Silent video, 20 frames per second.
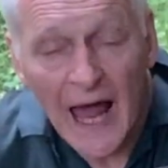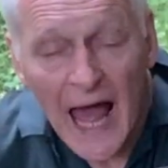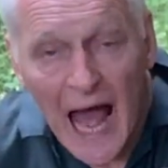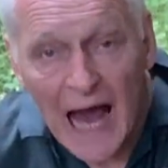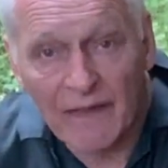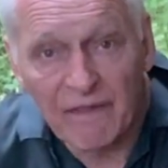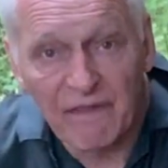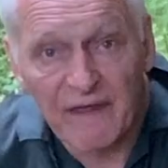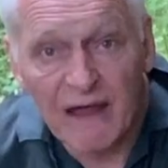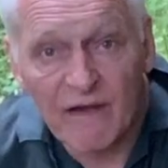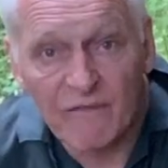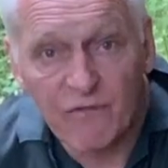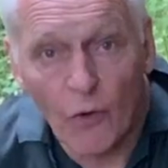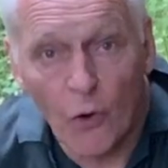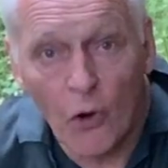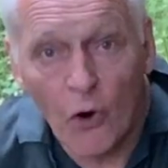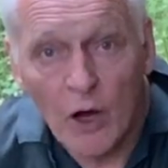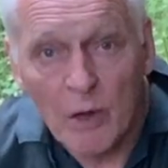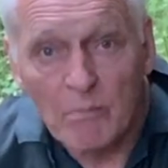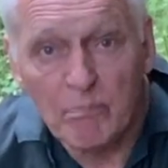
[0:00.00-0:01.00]
And
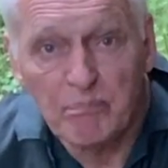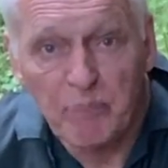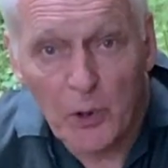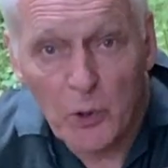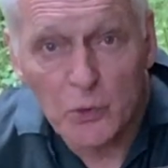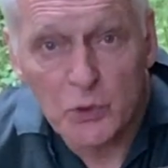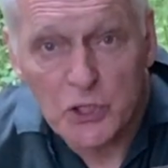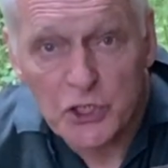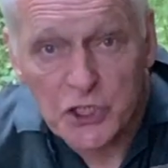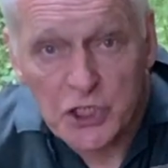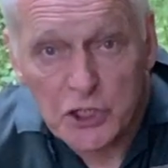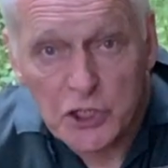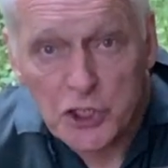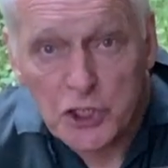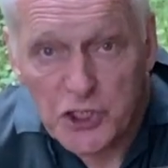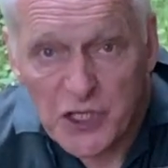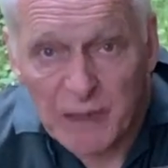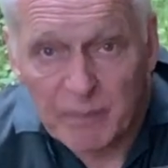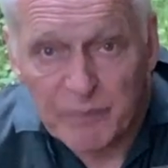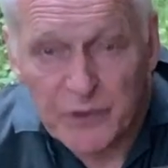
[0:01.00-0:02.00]
therefore, boats and
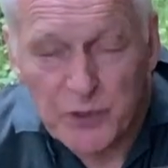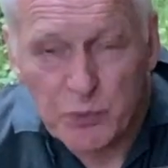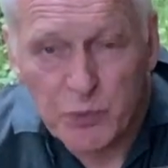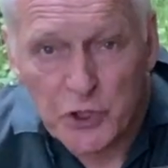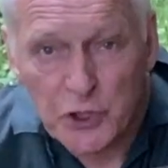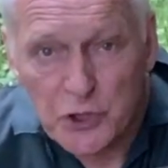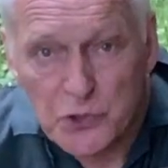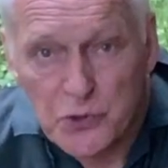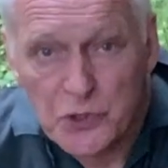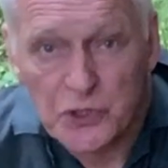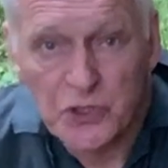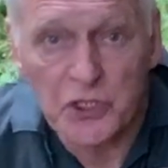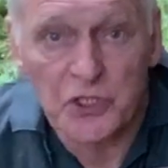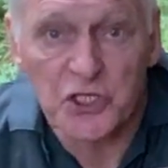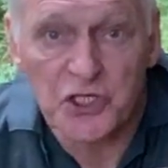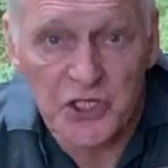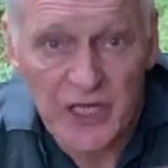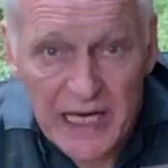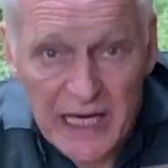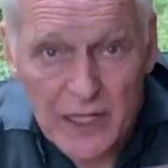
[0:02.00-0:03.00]
ships which used to
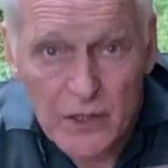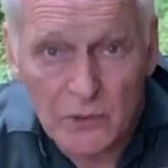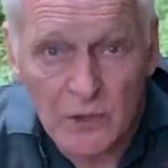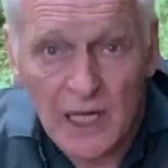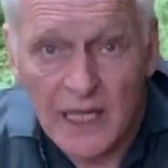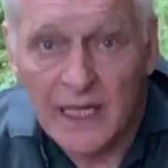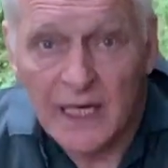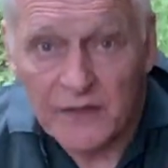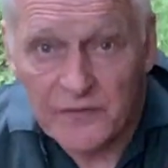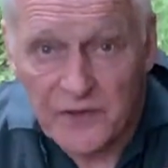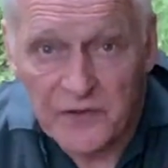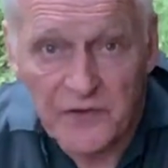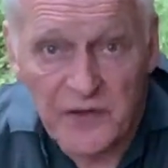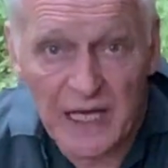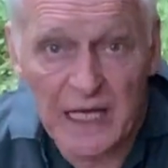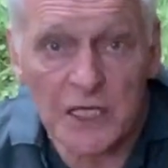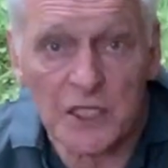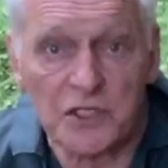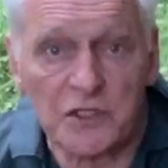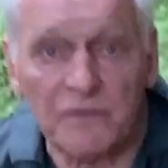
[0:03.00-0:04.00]
sail the
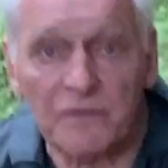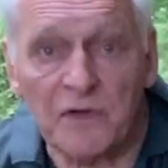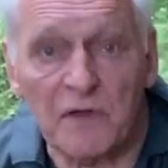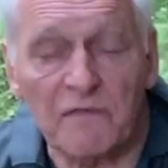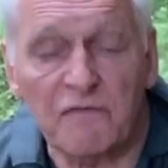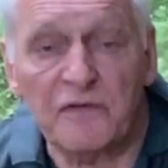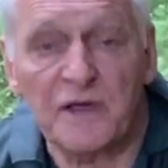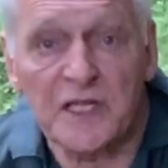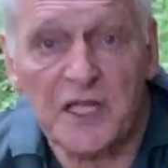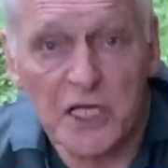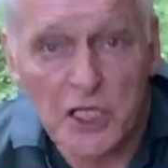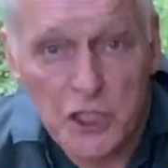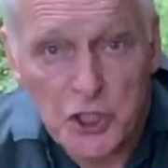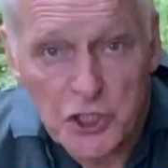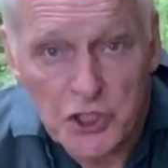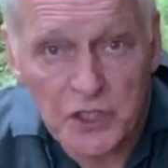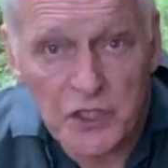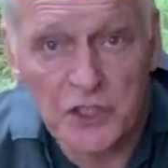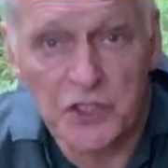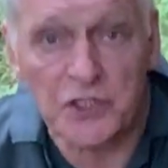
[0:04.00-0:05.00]
days of the
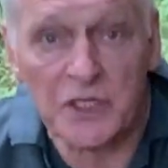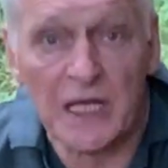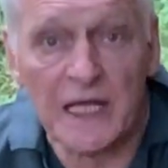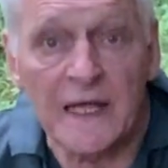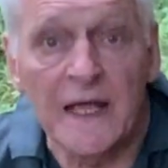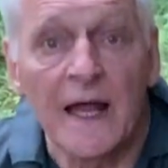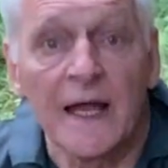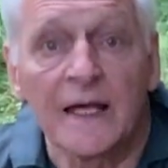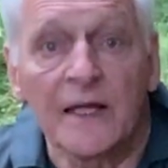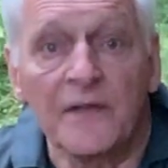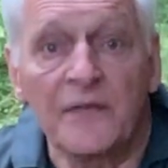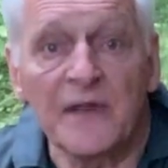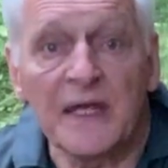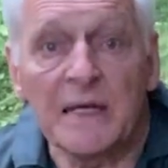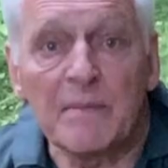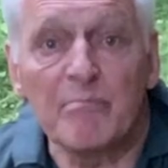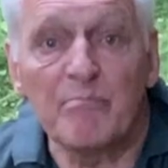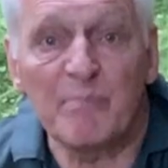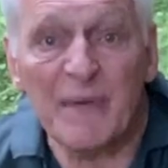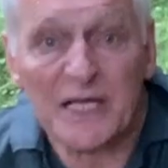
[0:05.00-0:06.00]
Phoenicians, the,
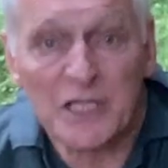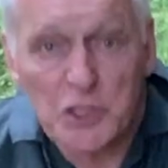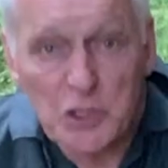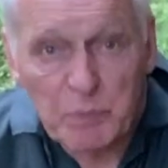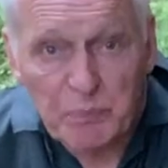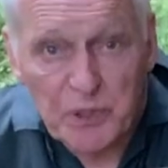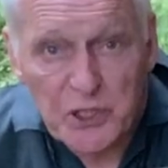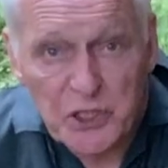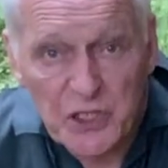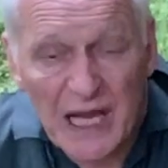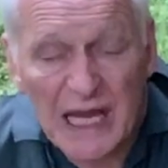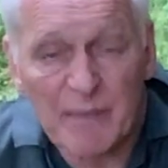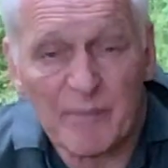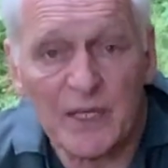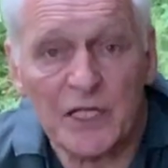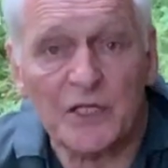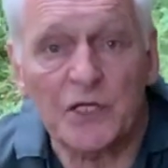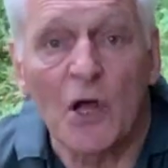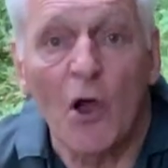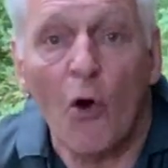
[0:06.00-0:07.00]
the
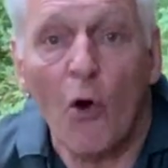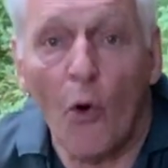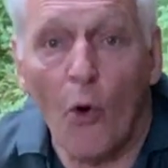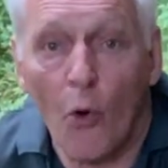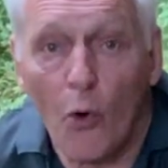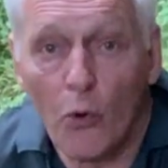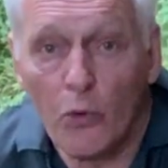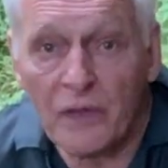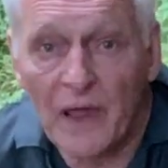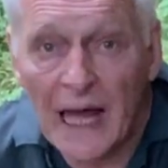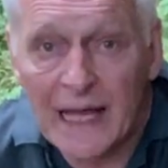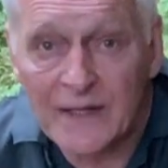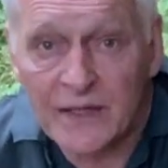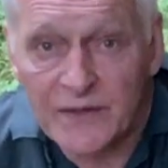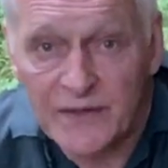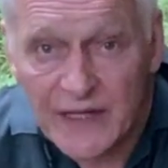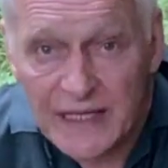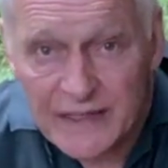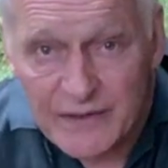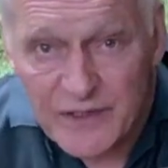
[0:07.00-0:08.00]
Mesopotamians, all that,
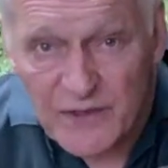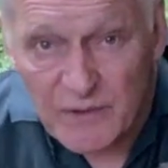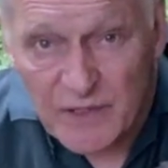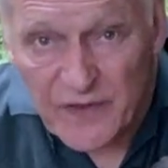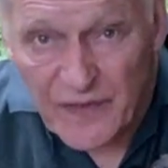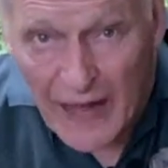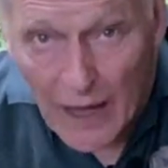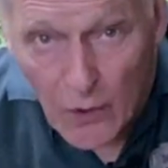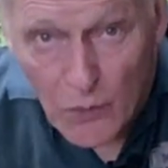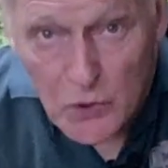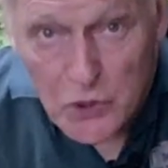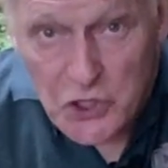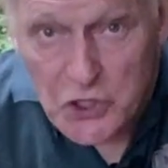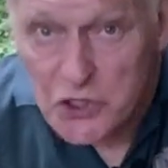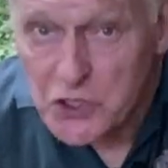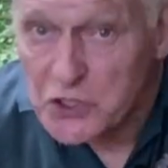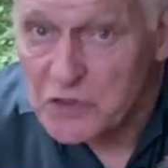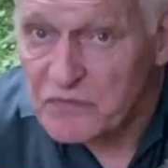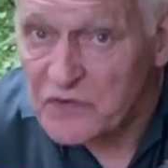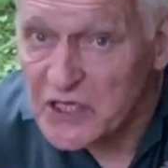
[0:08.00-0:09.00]
the,
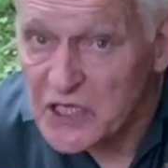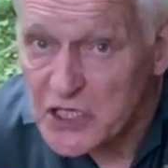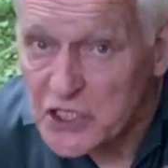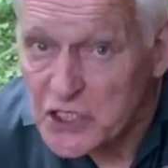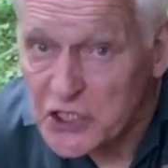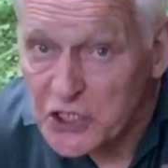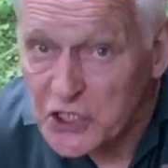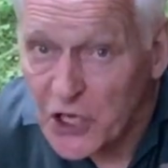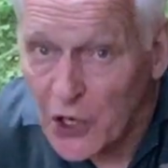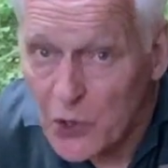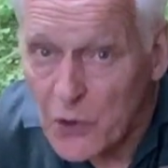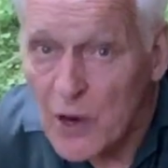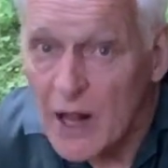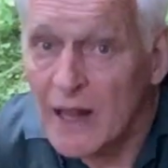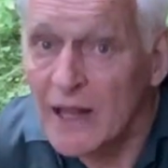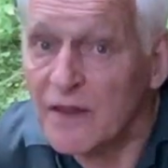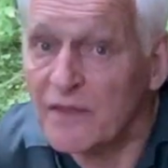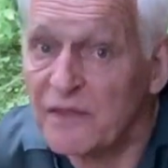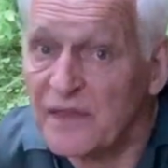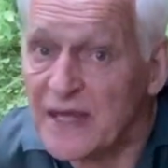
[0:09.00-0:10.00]
thousands of years ago,
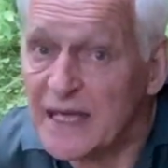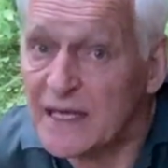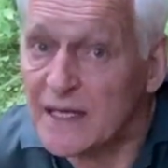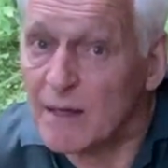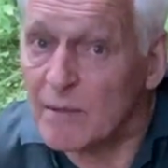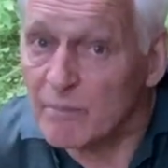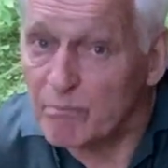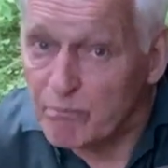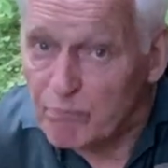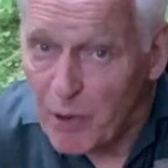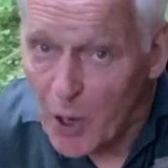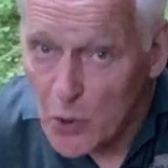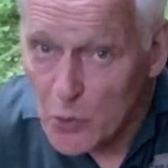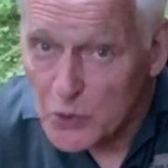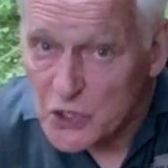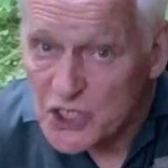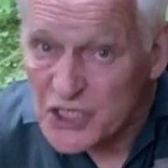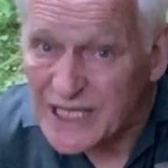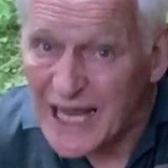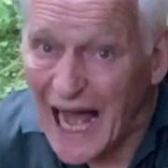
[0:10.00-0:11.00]
the
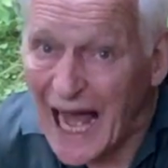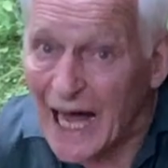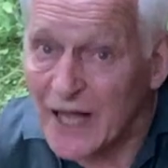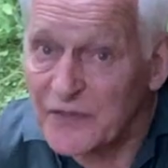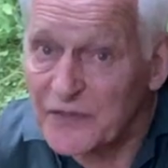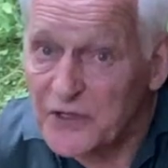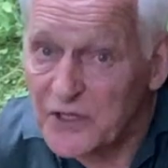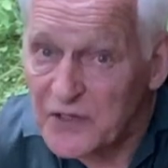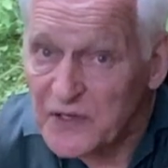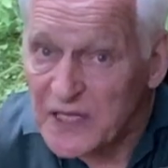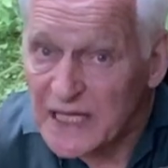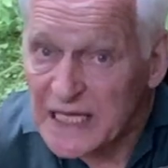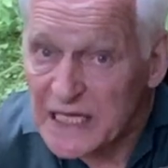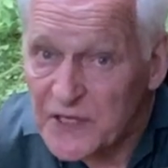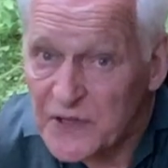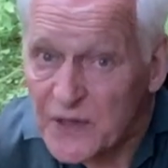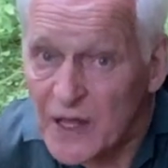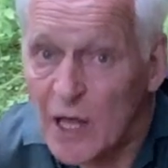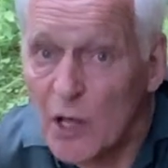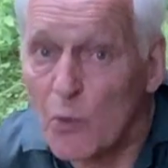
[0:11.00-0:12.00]
boats
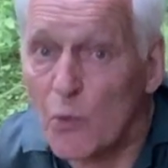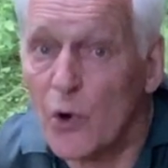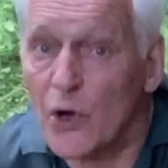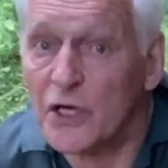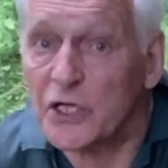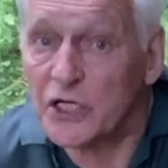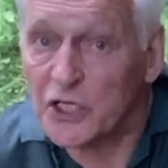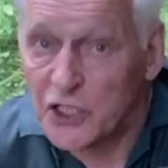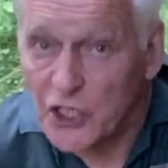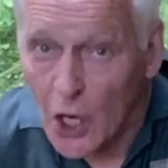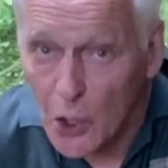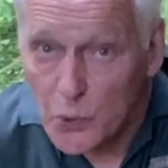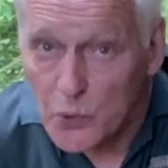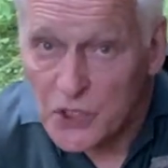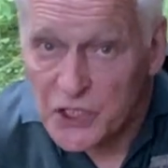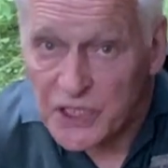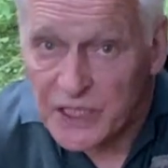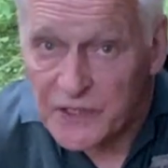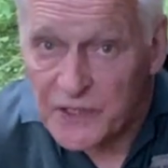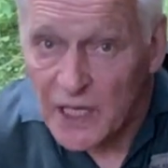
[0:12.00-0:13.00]
underneath were
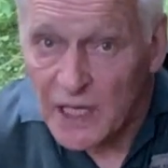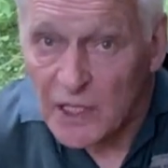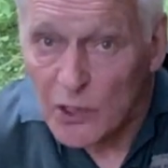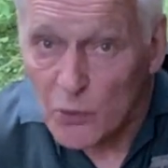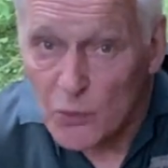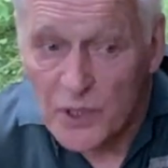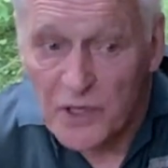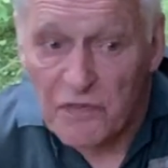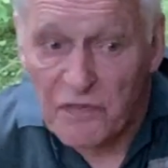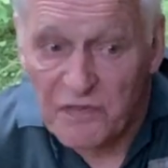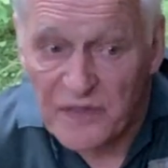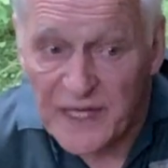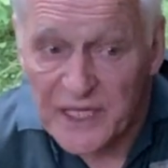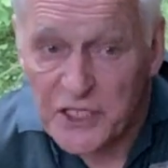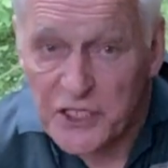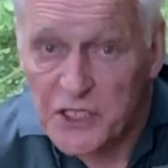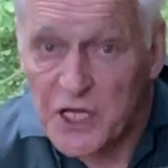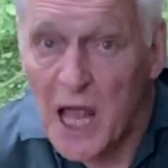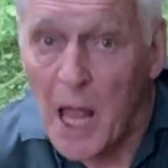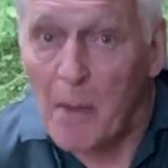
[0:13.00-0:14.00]
coated with
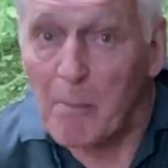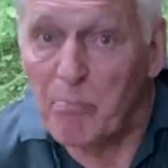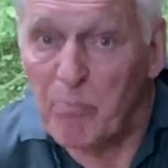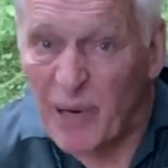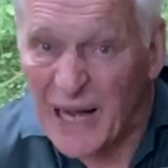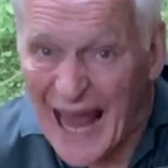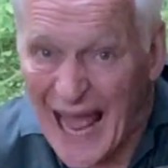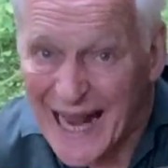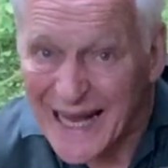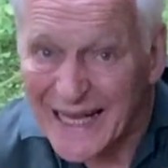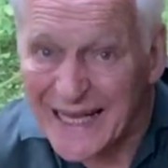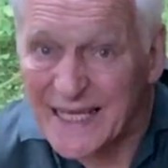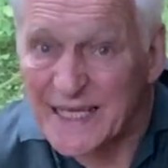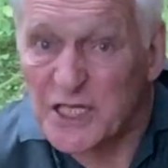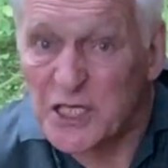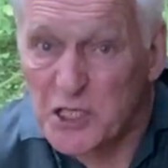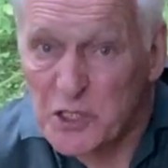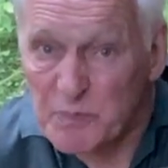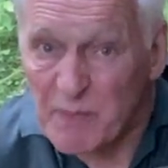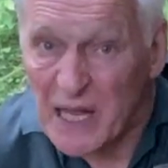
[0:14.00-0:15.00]
this black
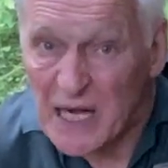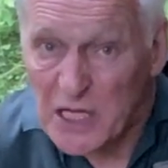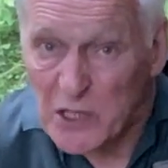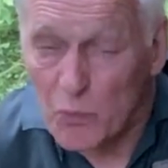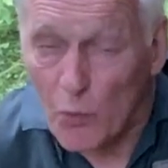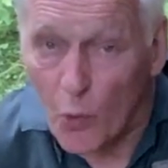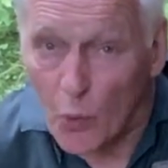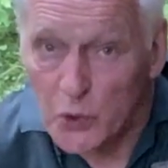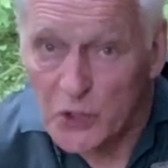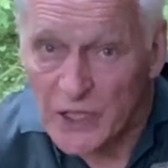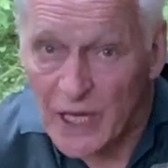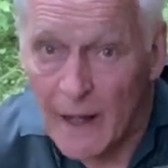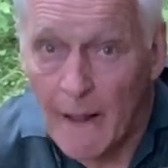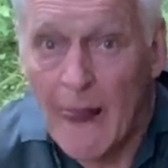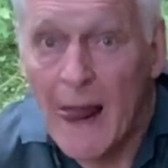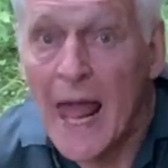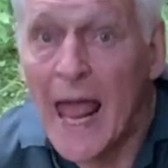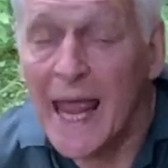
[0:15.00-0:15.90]
smelly water.